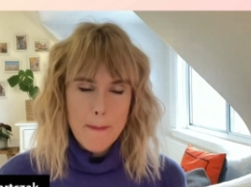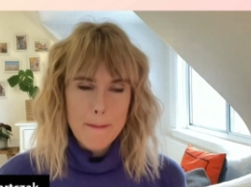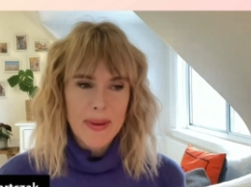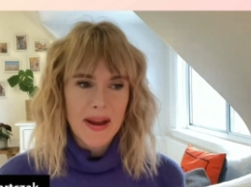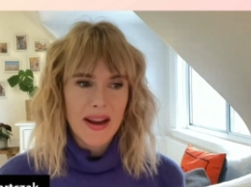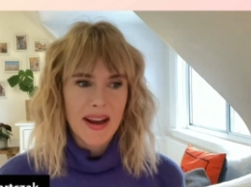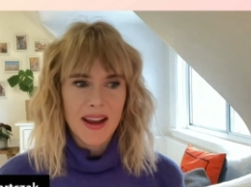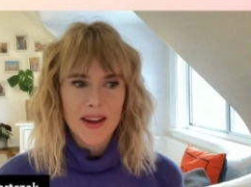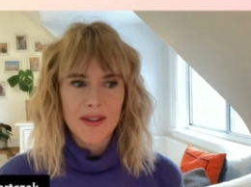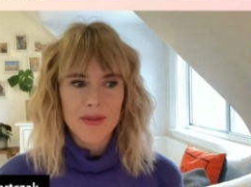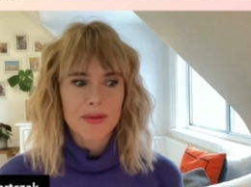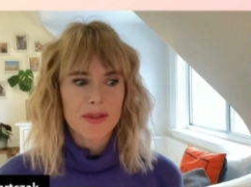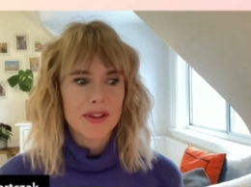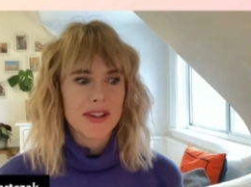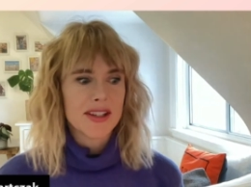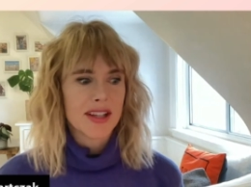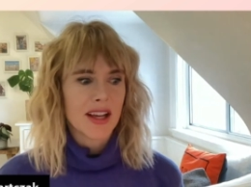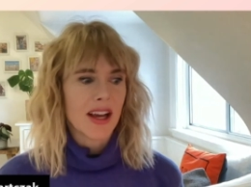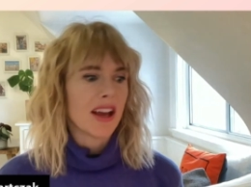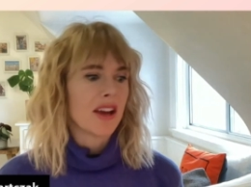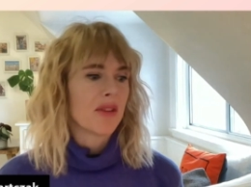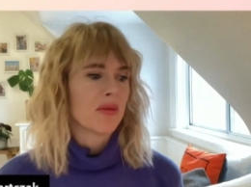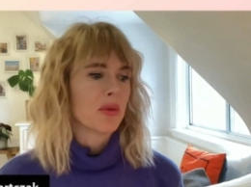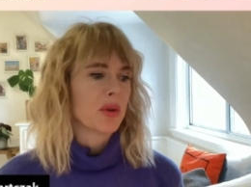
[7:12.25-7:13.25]
But every right.
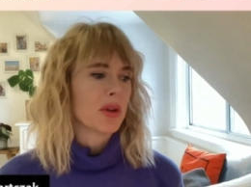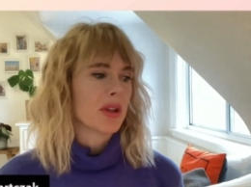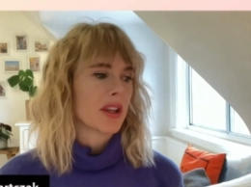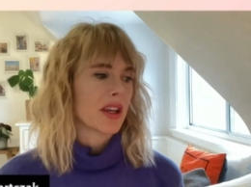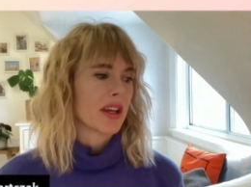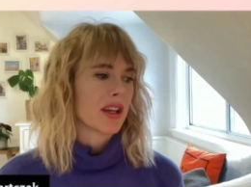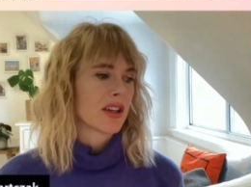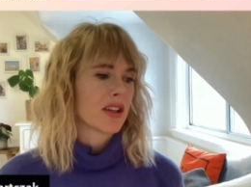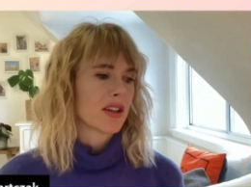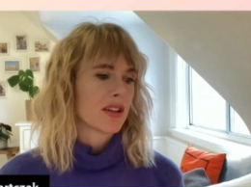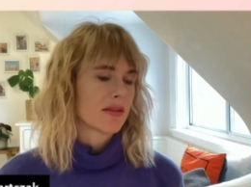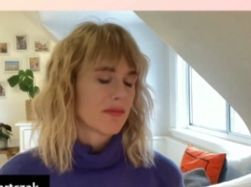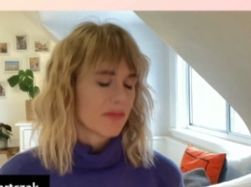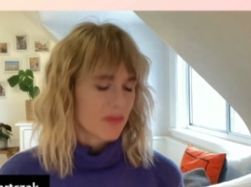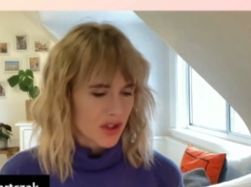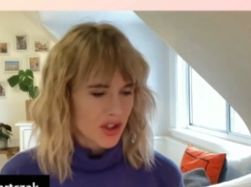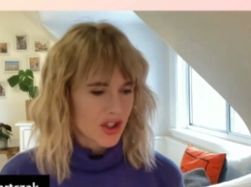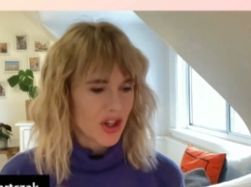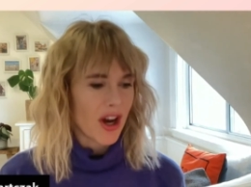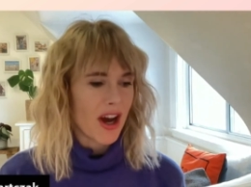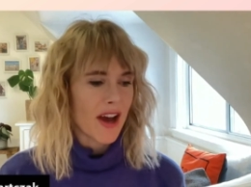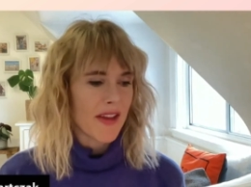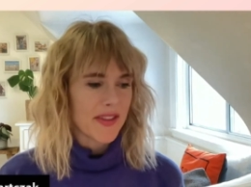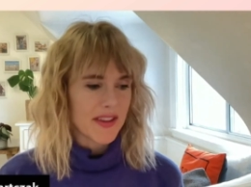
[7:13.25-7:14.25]
time we like
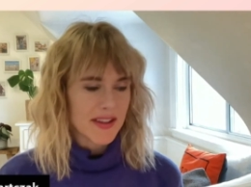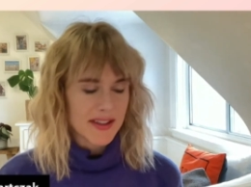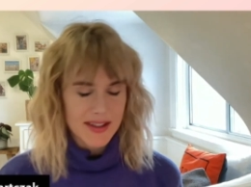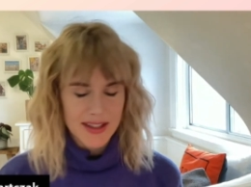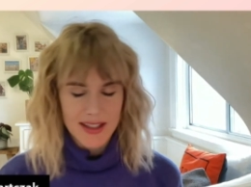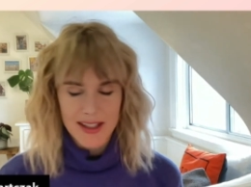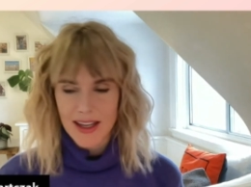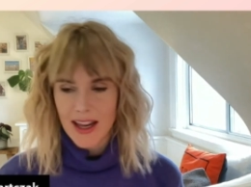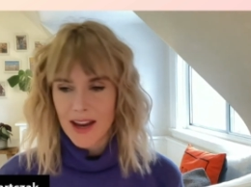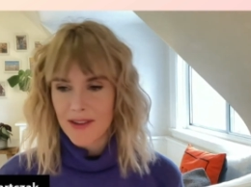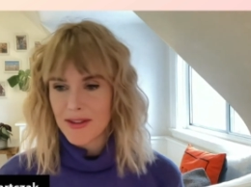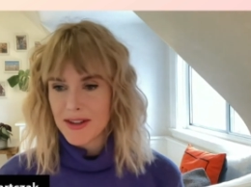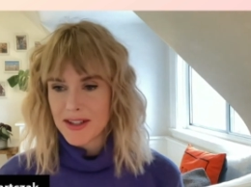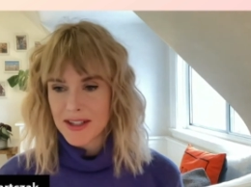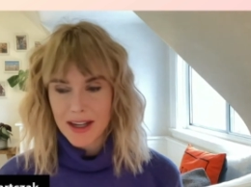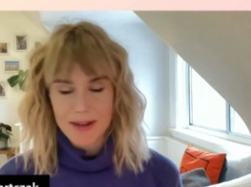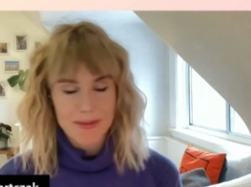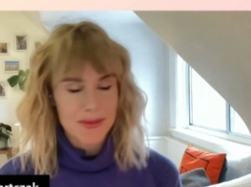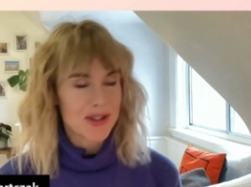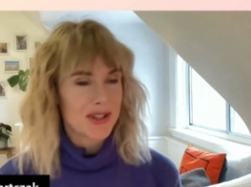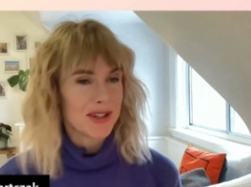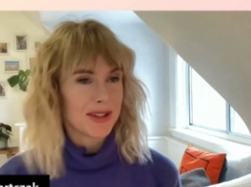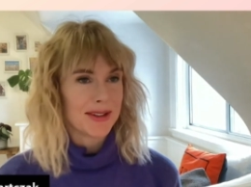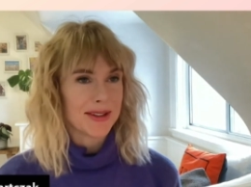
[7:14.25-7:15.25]
shot the scene, every
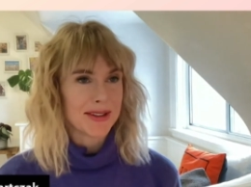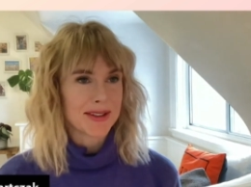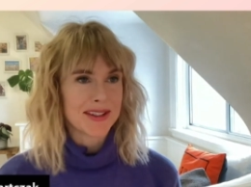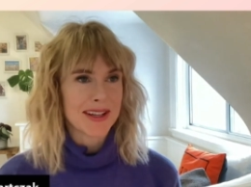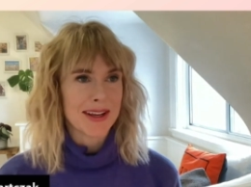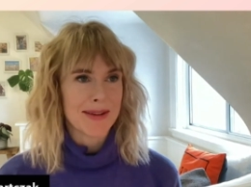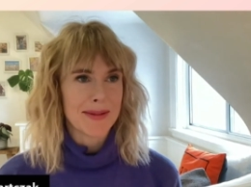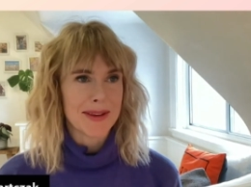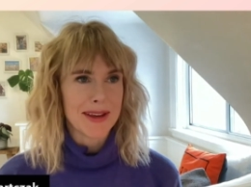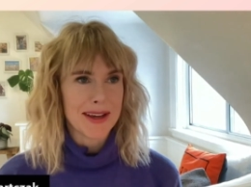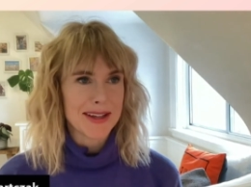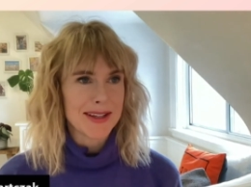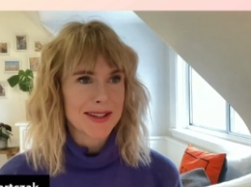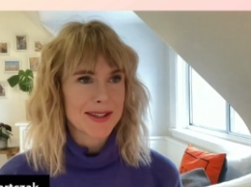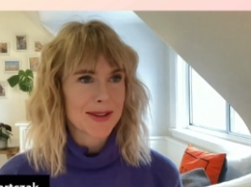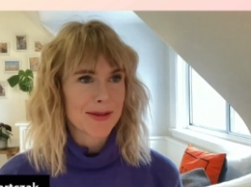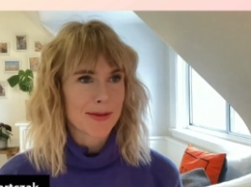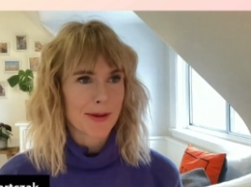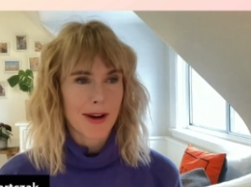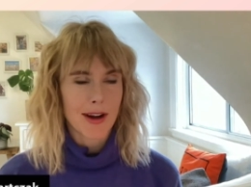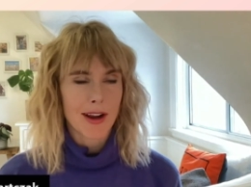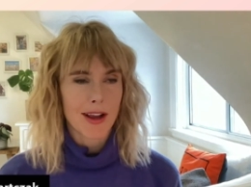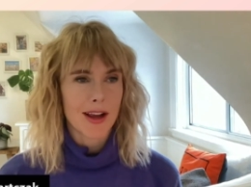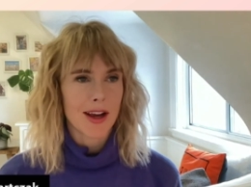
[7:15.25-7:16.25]
time she looked at me, I
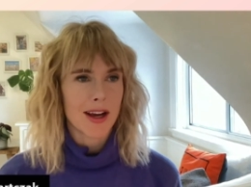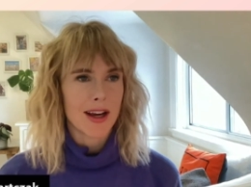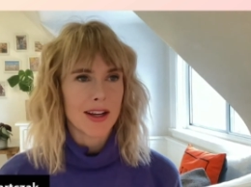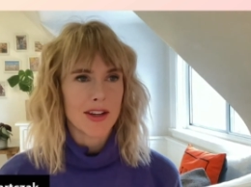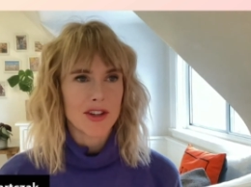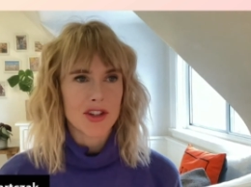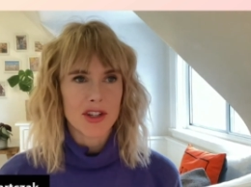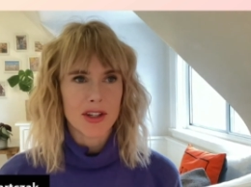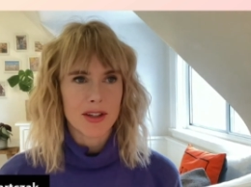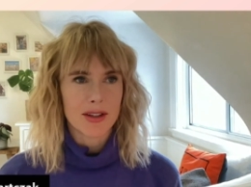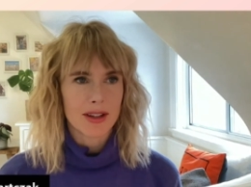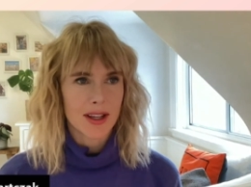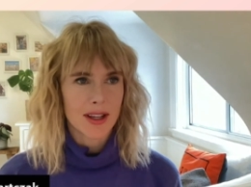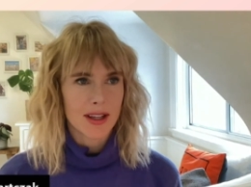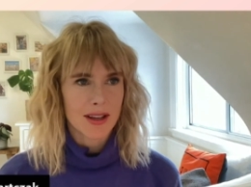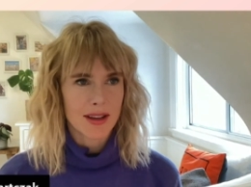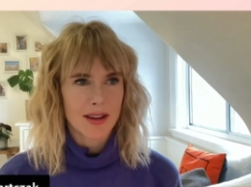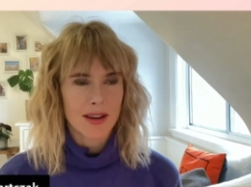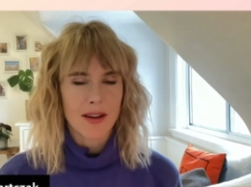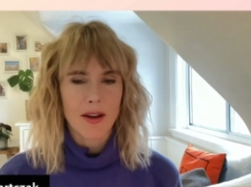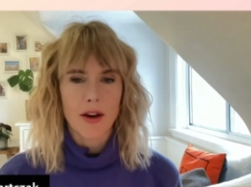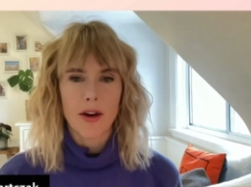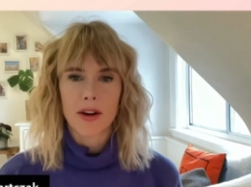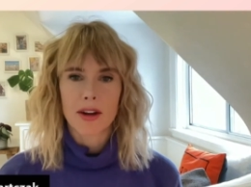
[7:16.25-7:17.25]
swear to God, she could like
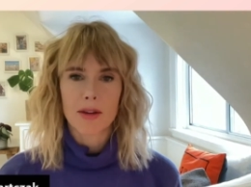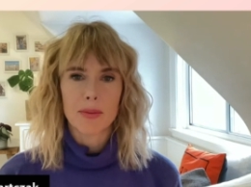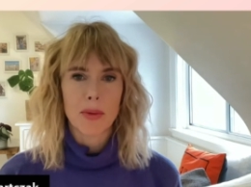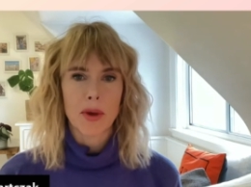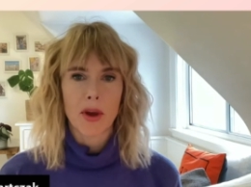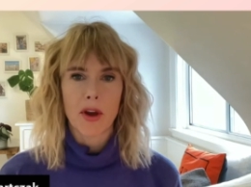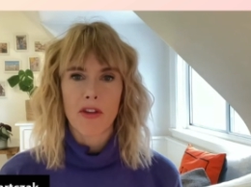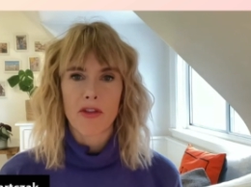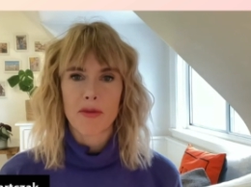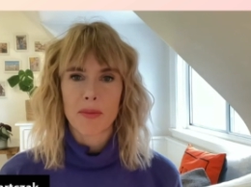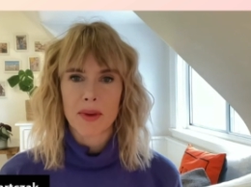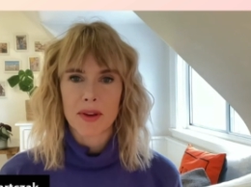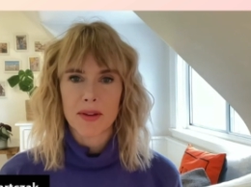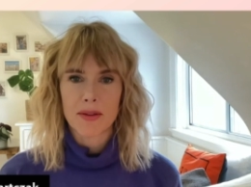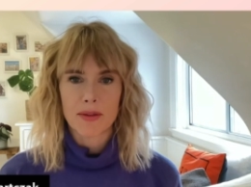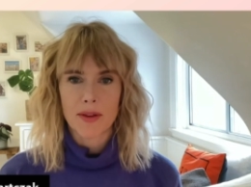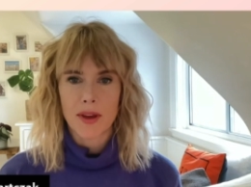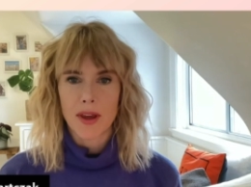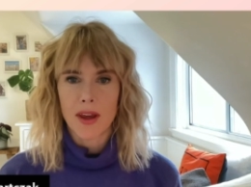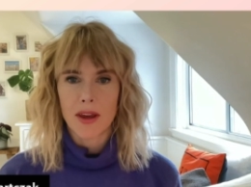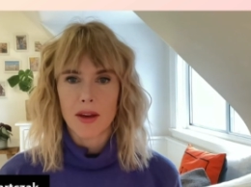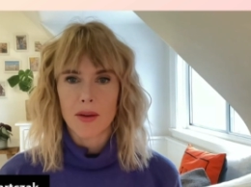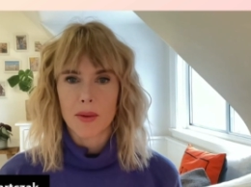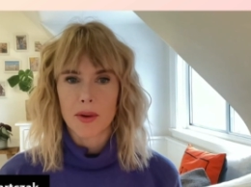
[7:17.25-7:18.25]
knock me off my
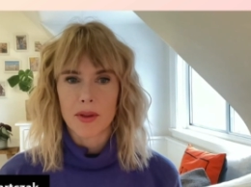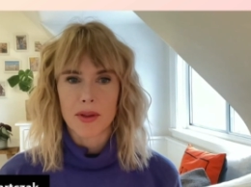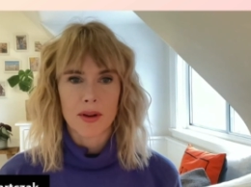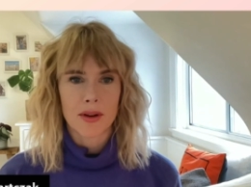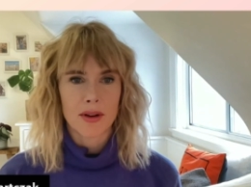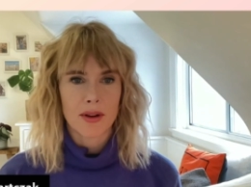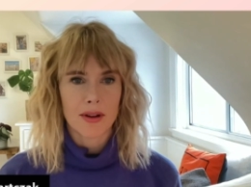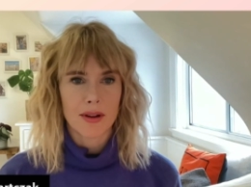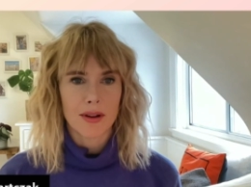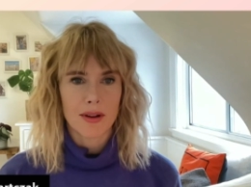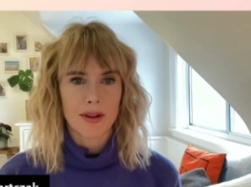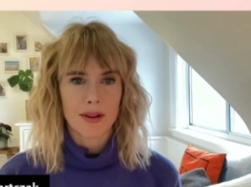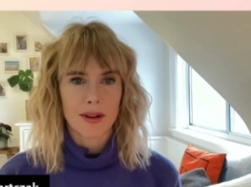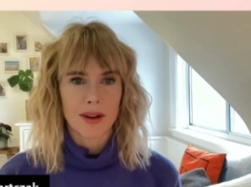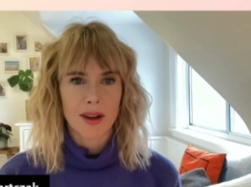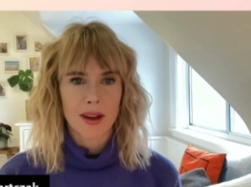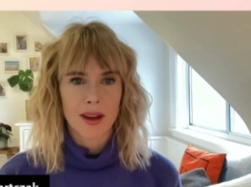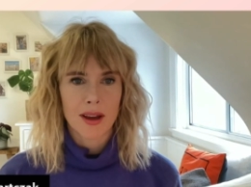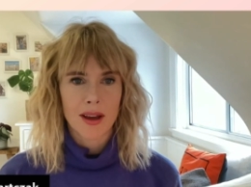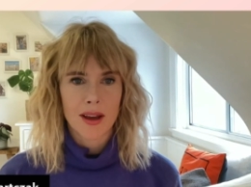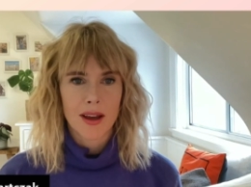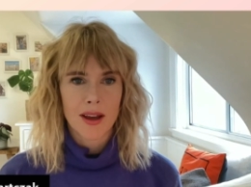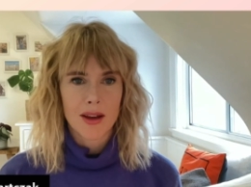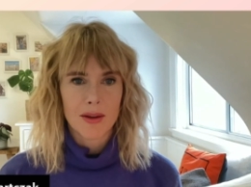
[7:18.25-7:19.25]
feet with her,
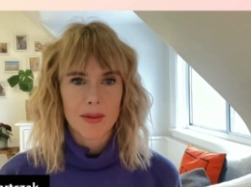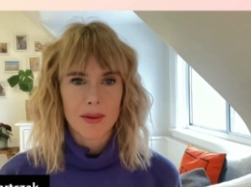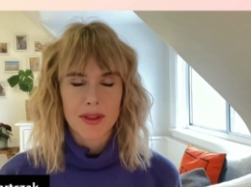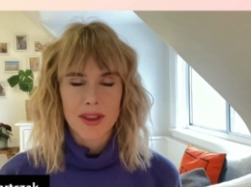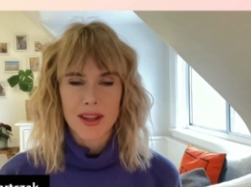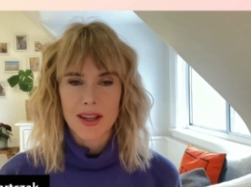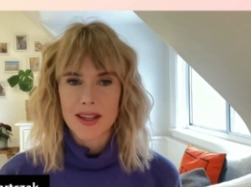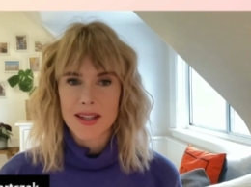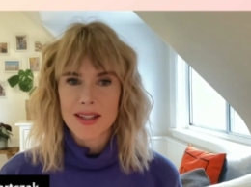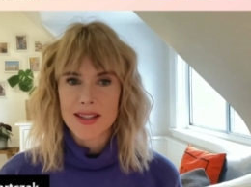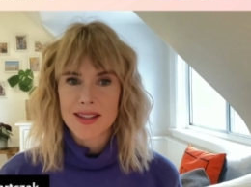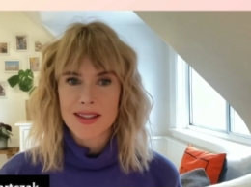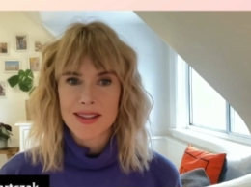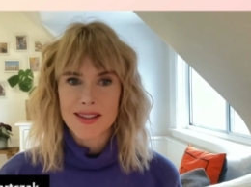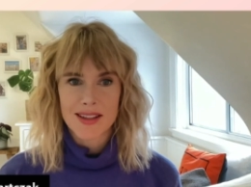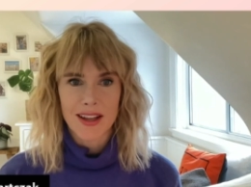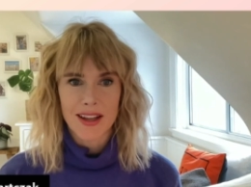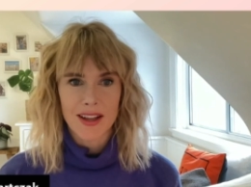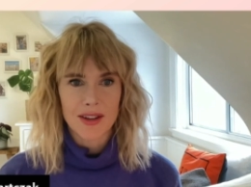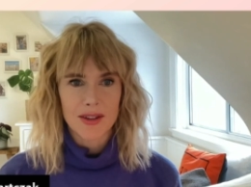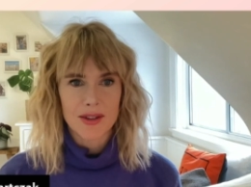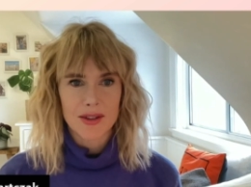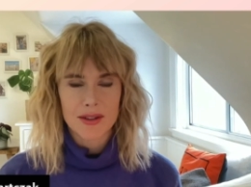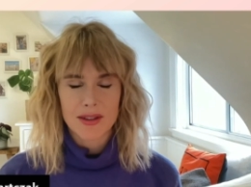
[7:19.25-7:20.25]
with like a
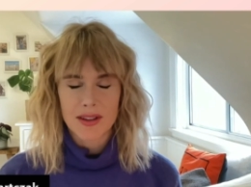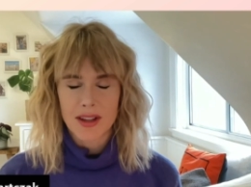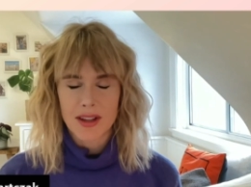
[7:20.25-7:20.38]
single